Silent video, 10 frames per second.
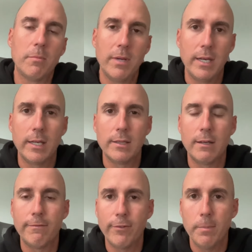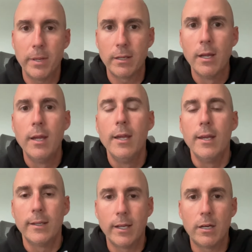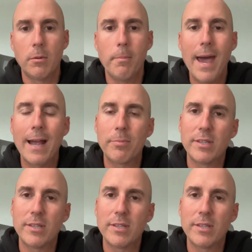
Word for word: committing and then flipping, getting them back.